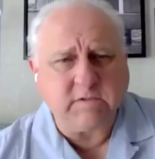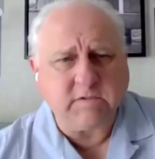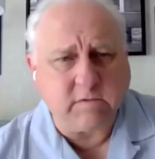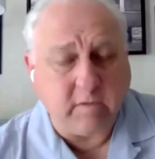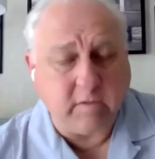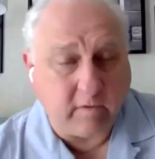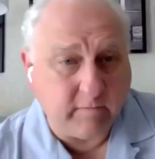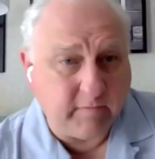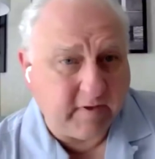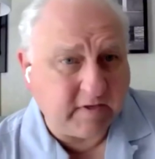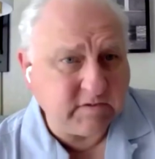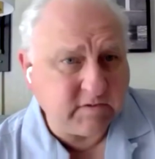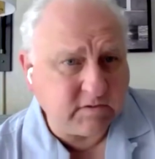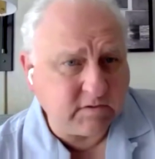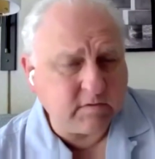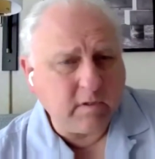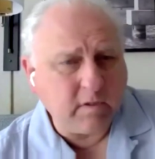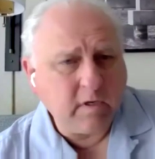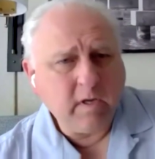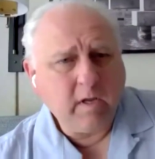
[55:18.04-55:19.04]
That's,
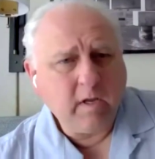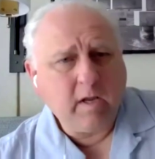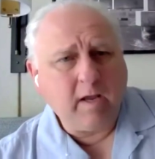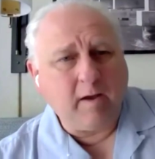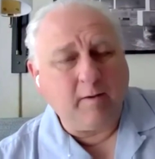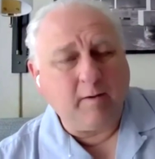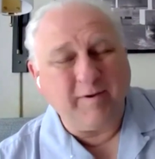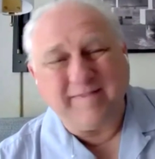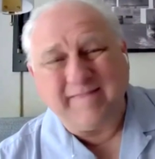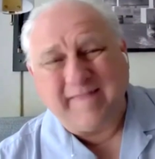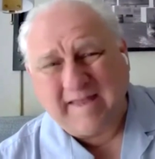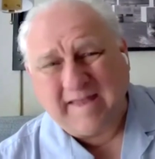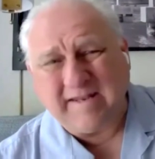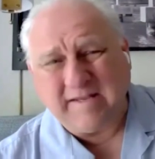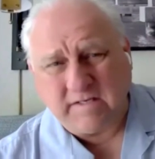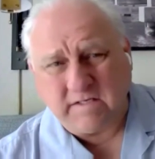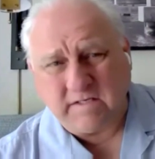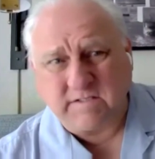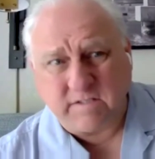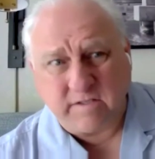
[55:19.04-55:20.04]
I mean,
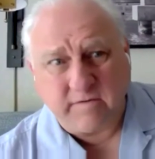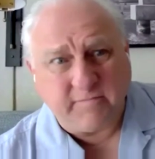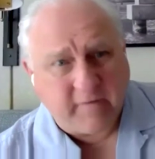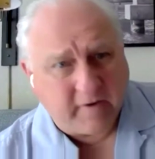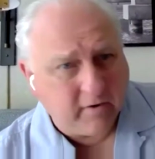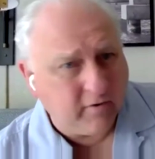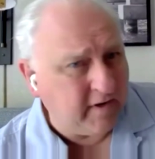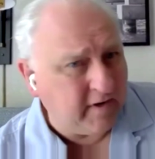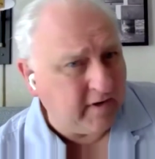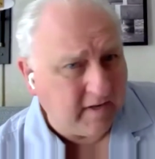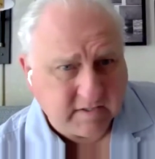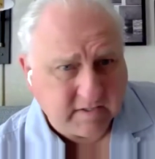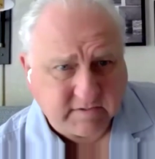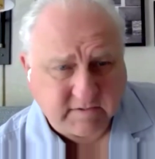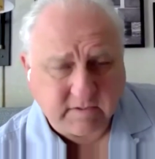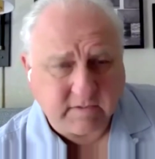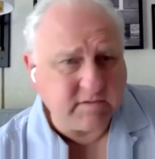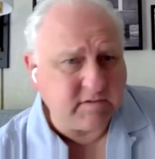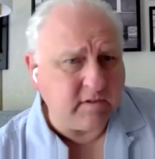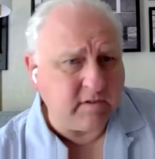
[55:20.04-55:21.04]
that is the very
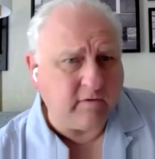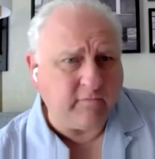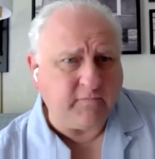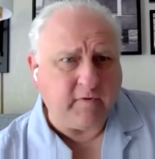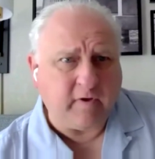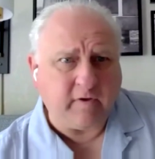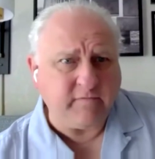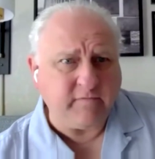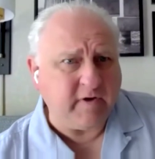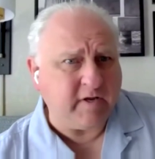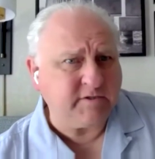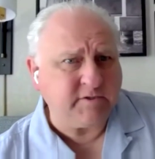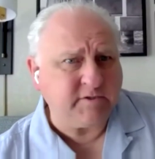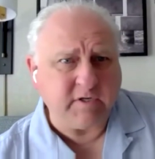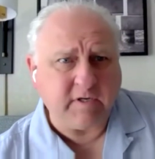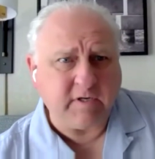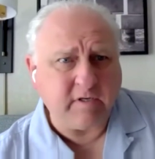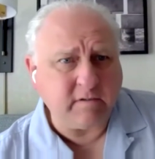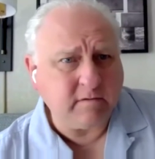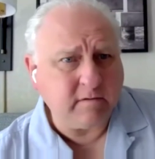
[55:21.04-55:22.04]
essence of next
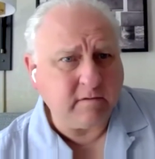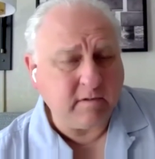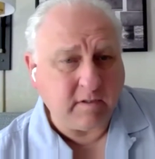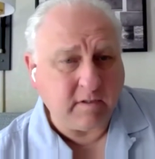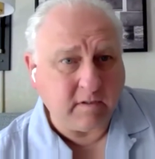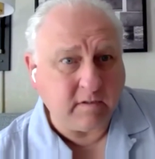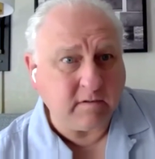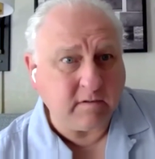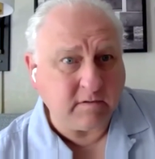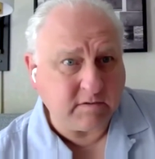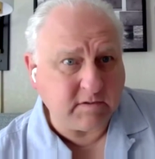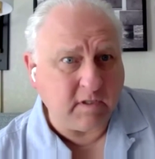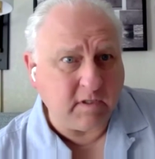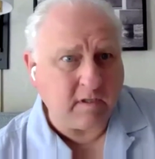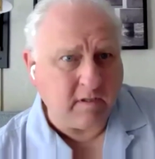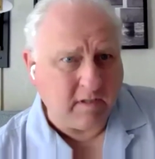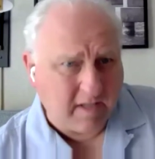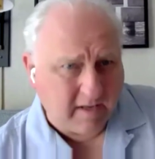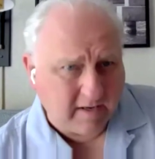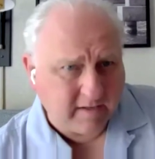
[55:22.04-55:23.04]
gen, is
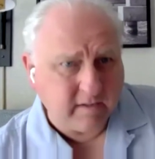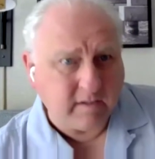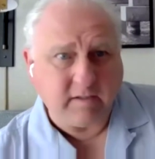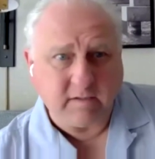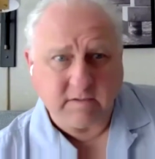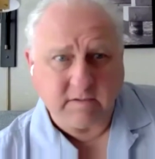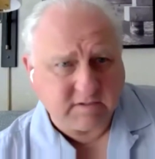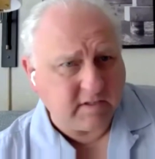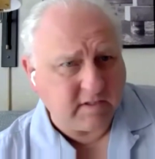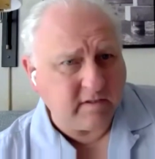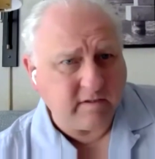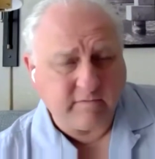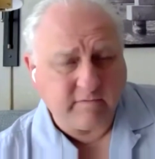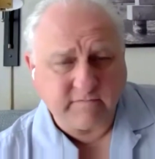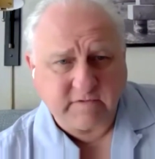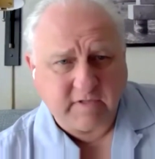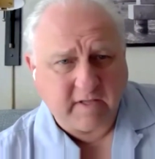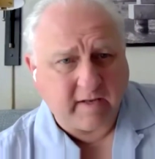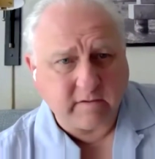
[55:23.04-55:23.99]
aligning incentives.